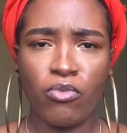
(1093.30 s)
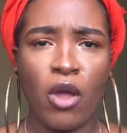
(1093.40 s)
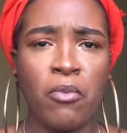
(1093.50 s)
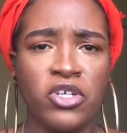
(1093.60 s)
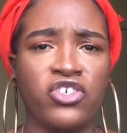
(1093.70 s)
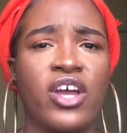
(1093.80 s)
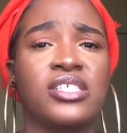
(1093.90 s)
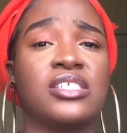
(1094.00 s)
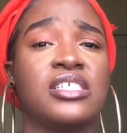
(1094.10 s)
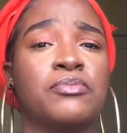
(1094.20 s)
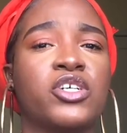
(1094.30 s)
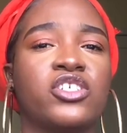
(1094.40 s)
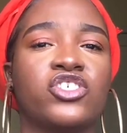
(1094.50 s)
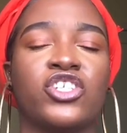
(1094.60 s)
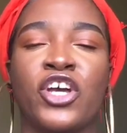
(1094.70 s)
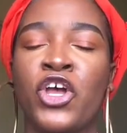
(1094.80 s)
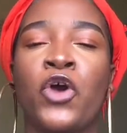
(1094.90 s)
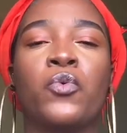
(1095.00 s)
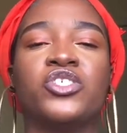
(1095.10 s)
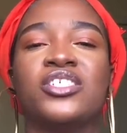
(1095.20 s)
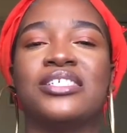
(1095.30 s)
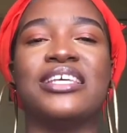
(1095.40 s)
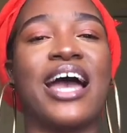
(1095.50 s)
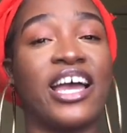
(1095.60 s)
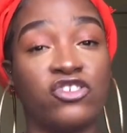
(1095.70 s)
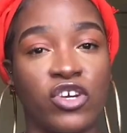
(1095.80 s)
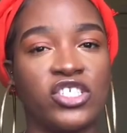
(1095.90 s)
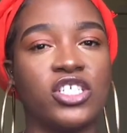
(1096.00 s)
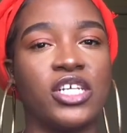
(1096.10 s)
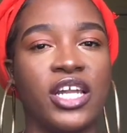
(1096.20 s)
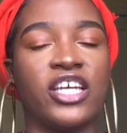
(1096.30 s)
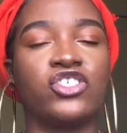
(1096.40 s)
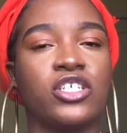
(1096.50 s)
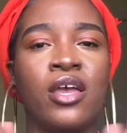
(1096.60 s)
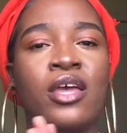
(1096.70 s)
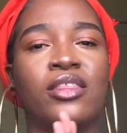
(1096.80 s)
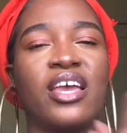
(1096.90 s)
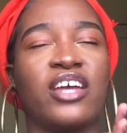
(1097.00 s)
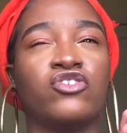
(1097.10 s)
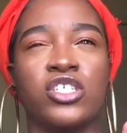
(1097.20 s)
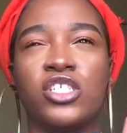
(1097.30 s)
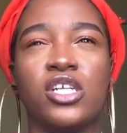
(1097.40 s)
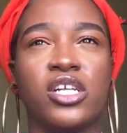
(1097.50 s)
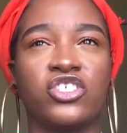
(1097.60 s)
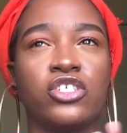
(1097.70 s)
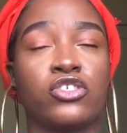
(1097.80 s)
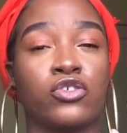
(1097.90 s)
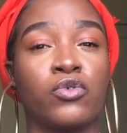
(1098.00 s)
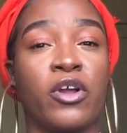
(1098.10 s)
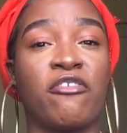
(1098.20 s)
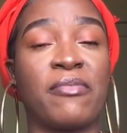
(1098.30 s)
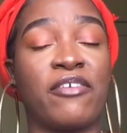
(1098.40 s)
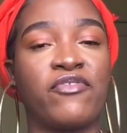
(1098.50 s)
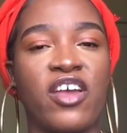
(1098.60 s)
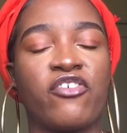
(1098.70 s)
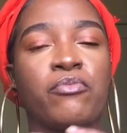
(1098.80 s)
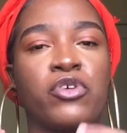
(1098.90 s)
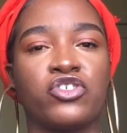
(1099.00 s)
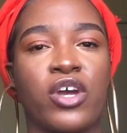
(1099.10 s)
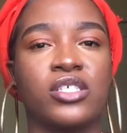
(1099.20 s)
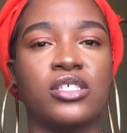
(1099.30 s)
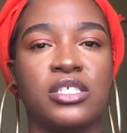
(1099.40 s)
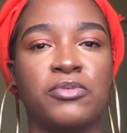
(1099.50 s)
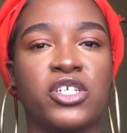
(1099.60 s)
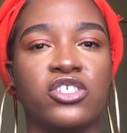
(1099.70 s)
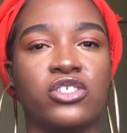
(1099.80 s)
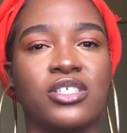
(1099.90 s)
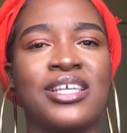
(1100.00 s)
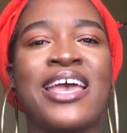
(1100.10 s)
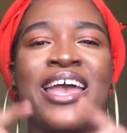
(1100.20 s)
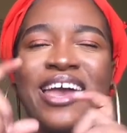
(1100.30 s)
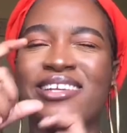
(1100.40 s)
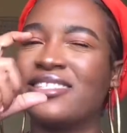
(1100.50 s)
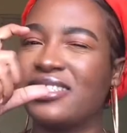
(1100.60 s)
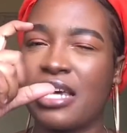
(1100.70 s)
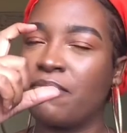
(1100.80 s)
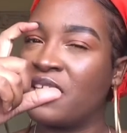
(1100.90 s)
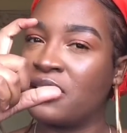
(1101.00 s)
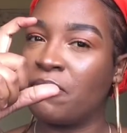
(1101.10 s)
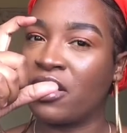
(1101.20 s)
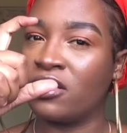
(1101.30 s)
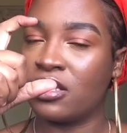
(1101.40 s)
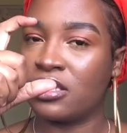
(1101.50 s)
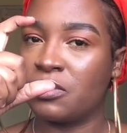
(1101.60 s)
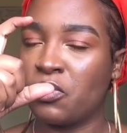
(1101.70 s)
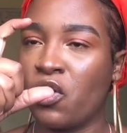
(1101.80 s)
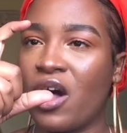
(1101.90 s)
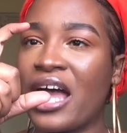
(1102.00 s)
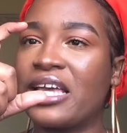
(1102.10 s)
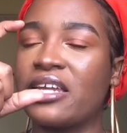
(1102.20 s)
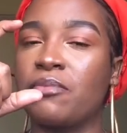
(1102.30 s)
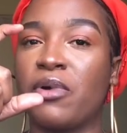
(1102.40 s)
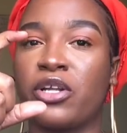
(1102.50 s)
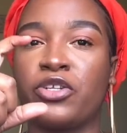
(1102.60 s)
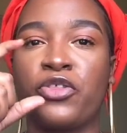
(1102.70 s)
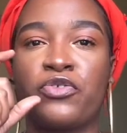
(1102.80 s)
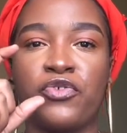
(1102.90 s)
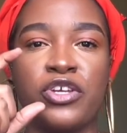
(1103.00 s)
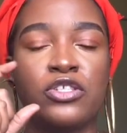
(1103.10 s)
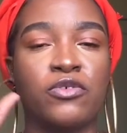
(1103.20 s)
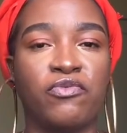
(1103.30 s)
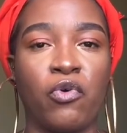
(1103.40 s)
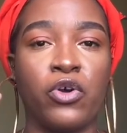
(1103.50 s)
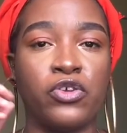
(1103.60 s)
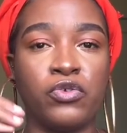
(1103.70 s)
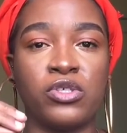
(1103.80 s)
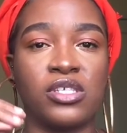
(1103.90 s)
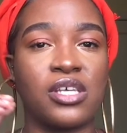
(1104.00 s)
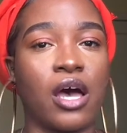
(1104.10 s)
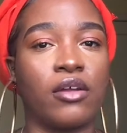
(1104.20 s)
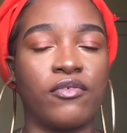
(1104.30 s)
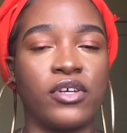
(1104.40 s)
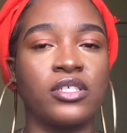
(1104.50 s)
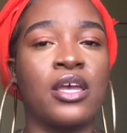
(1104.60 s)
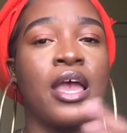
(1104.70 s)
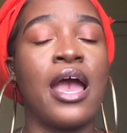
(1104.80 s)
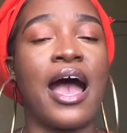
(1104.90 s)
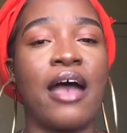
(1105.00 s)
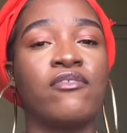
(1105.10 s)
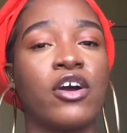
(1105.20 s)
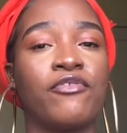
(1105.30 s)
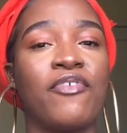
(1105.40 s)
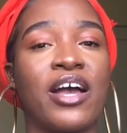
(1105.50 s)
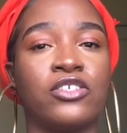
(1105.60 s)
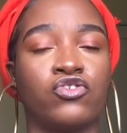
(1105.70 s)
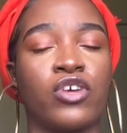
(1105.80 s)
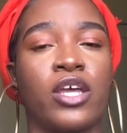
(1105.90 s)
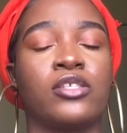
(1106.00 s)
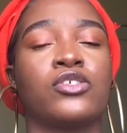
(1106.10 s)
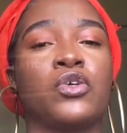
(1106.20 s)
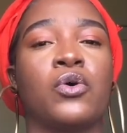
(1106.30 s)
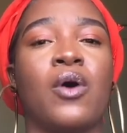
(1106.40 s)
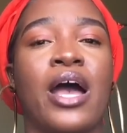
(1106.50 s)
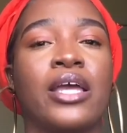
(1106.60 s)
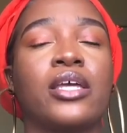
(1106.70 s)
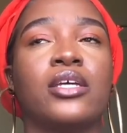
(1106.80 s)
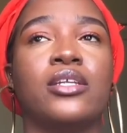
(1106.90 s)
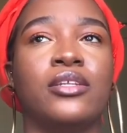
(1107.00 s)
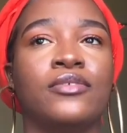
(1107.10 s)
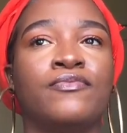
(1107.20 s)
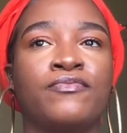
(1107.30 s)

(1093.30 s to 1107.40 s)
moisturizing deep conditioner, which is the Hydration Elation. The Hydration Elation is also one of my favorite moisturizing deep conditioners. It is a tub that's about this small. I get about 3 to 4 uses out of it. I've got fine strands, so I can